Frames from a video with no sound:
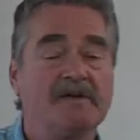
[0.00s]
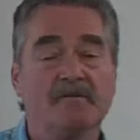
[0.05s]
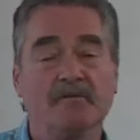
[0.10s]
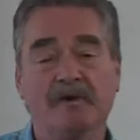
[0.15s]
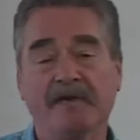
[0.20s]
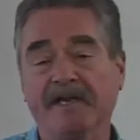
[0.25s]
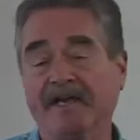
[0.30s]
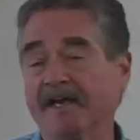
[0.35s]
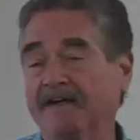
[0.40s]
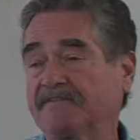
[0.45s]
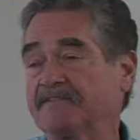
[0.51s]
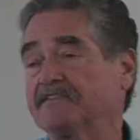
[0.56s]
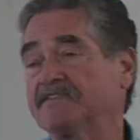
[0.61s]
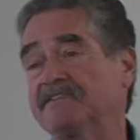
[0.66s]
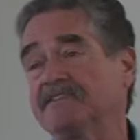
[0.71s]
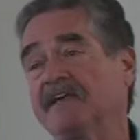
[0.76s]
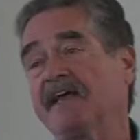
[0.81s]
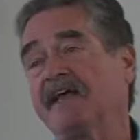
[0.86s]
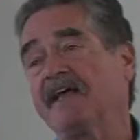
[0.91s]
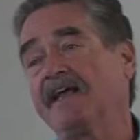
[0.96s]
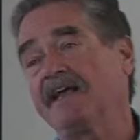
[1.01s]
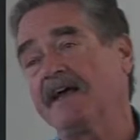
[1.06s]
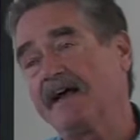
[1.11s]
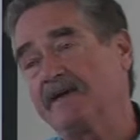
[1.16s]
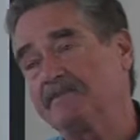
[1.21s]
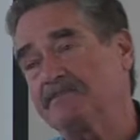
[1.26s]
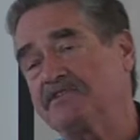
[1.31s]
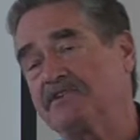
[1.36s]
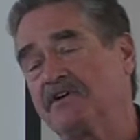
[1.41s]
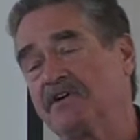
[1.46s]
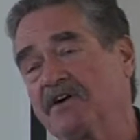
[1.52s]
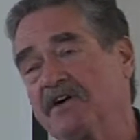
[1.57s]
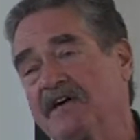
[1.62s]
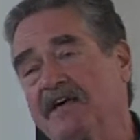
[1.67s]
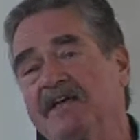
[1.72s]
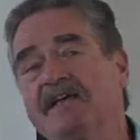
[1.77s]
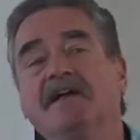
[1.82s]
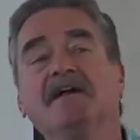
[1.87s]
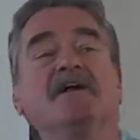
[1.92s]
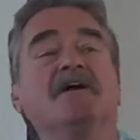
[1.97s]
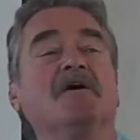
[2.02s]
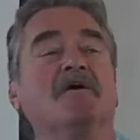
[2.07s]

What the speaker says: we'd have to say, I'm sorry,